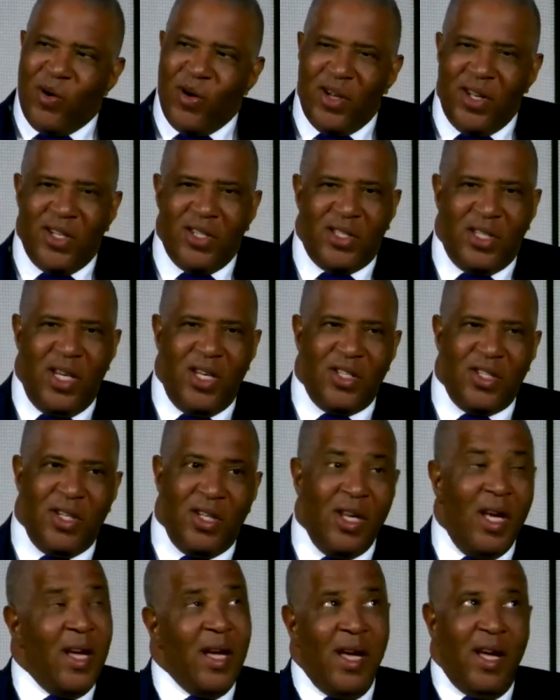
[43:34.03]

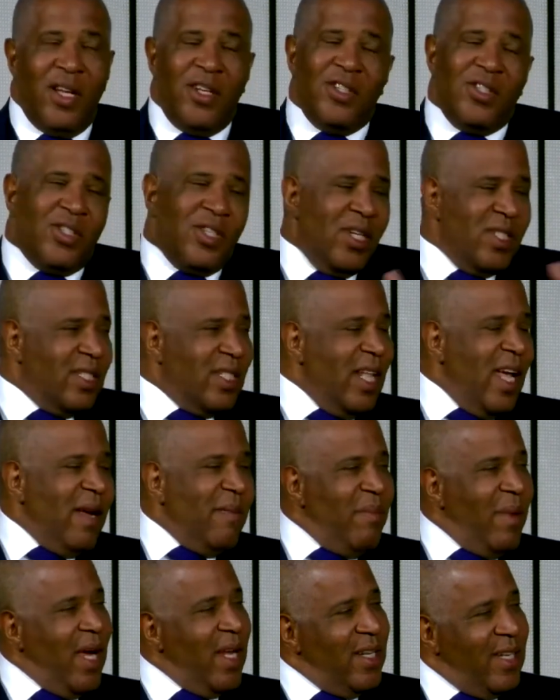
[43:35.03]
organization just
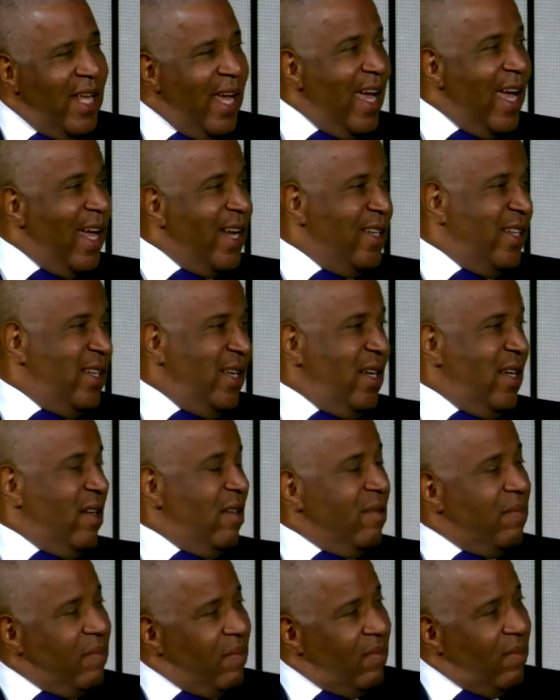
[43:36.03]
like my dad
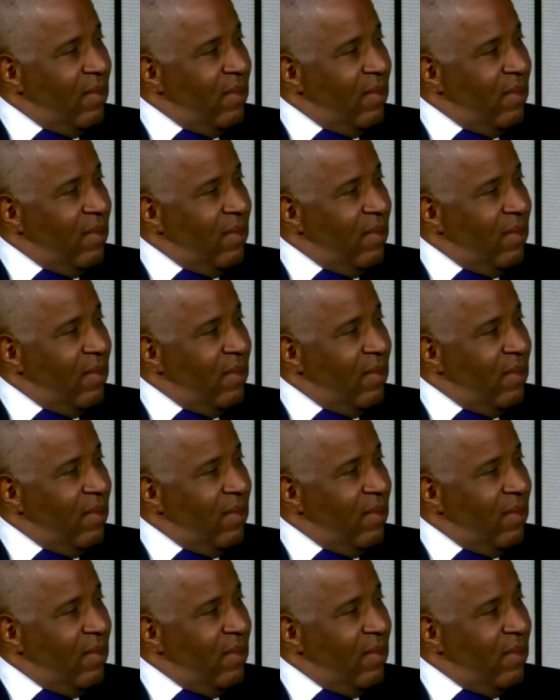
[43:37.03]
did.